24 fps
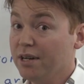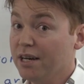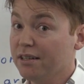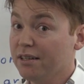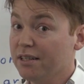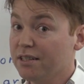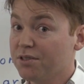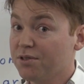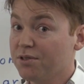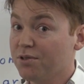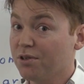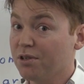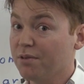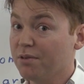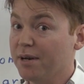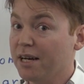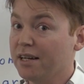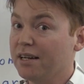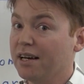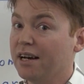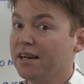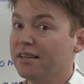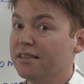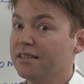now let's talk
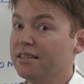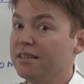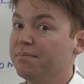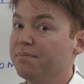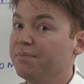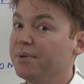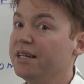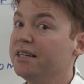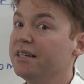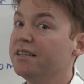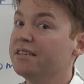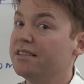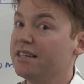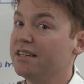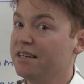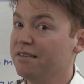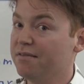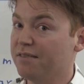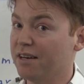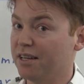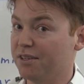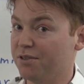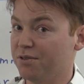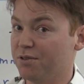about how the B and
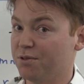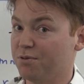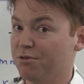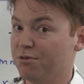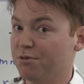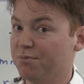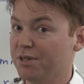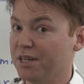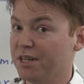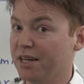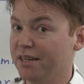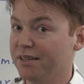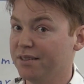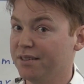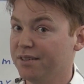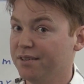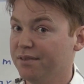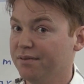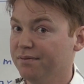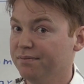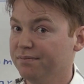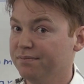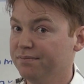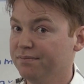D values were obtained.
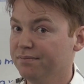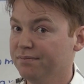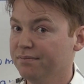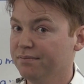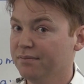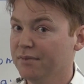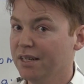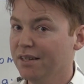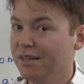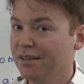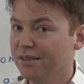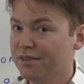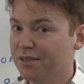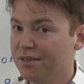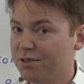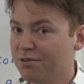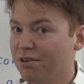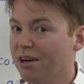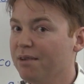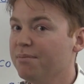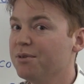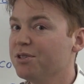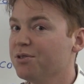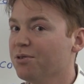The
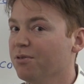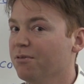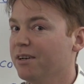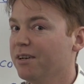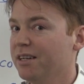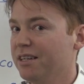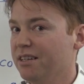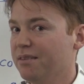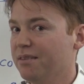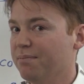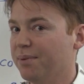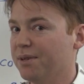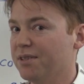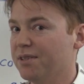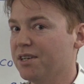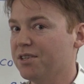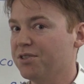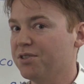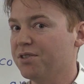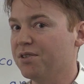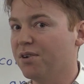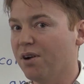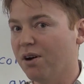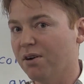scribe is already in
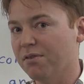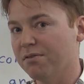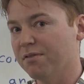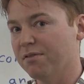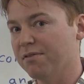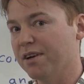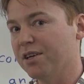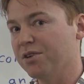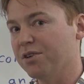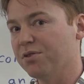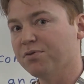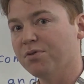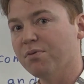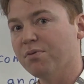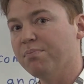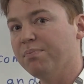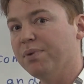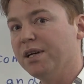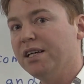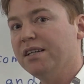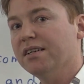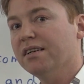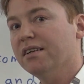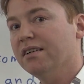possession of a value for
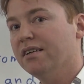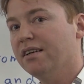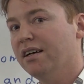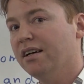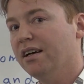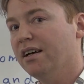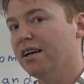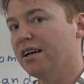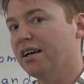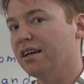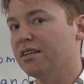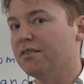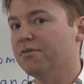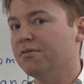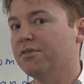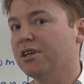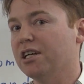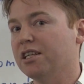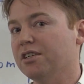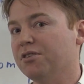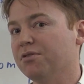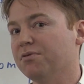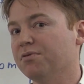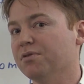beta and a
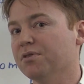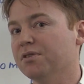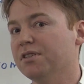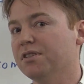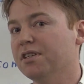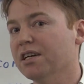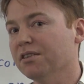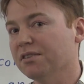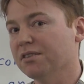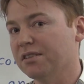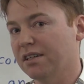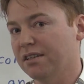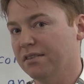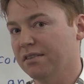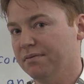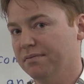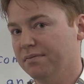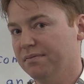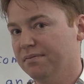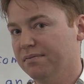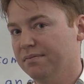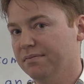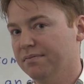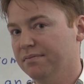value for delta.
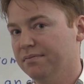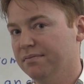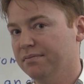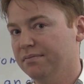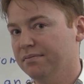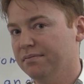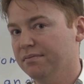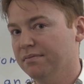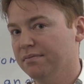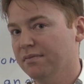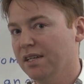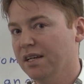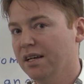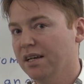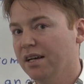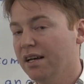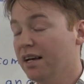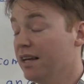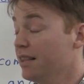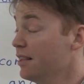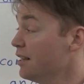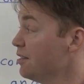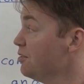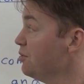
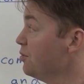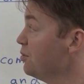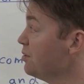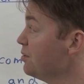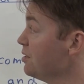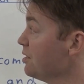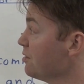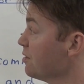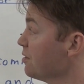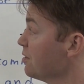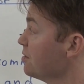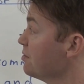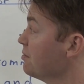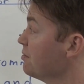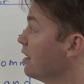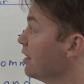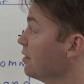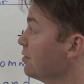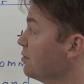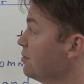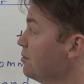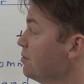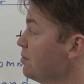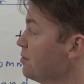And then using those
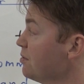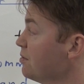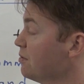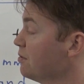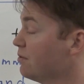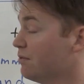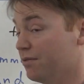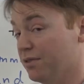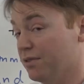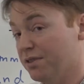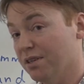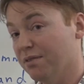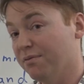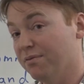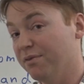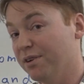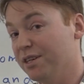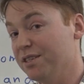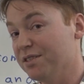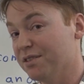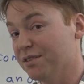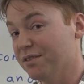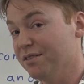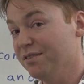values, for some
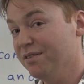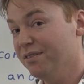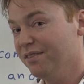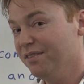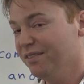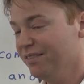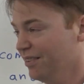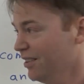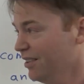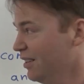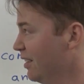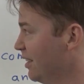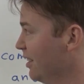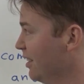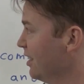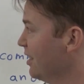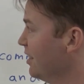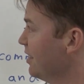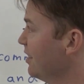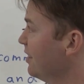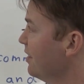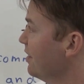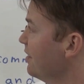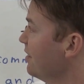reason,
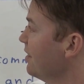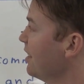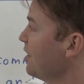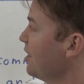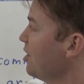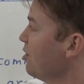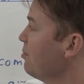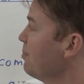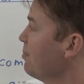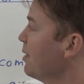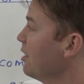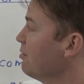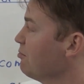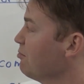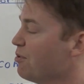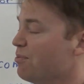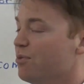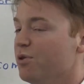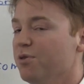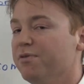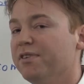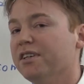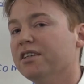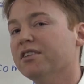they go about
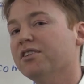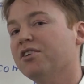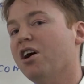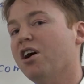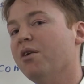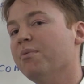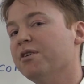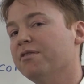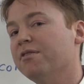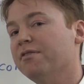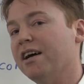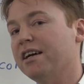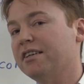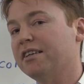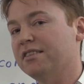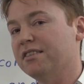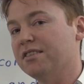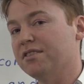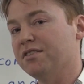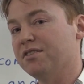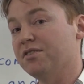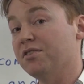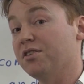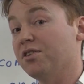removing the common
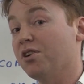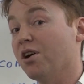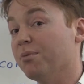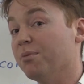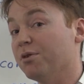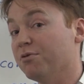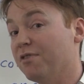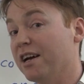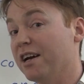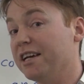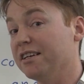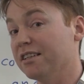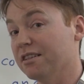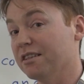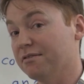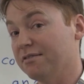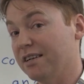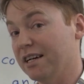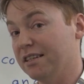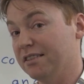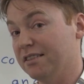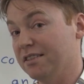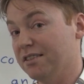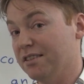factors, the common regular
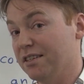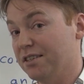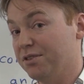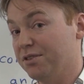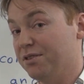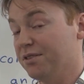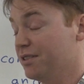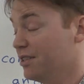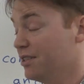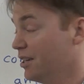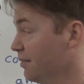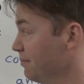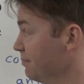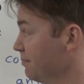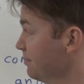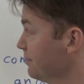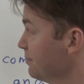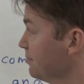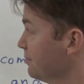factors, I should say.